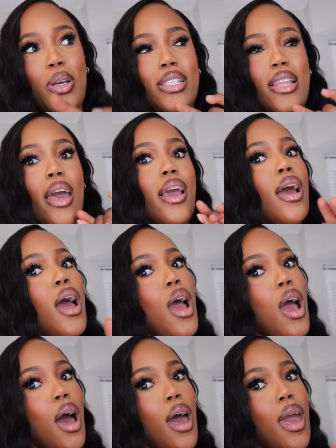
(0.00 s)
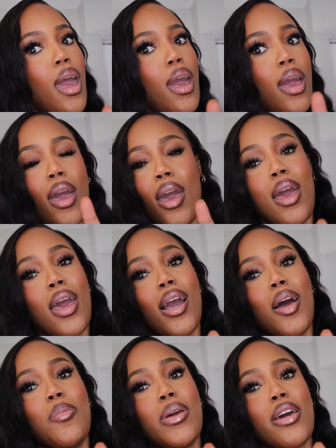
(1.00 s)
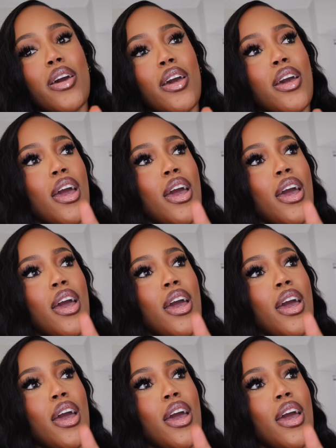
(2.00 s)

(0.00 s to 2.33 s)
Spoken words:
he's like, hey, come here,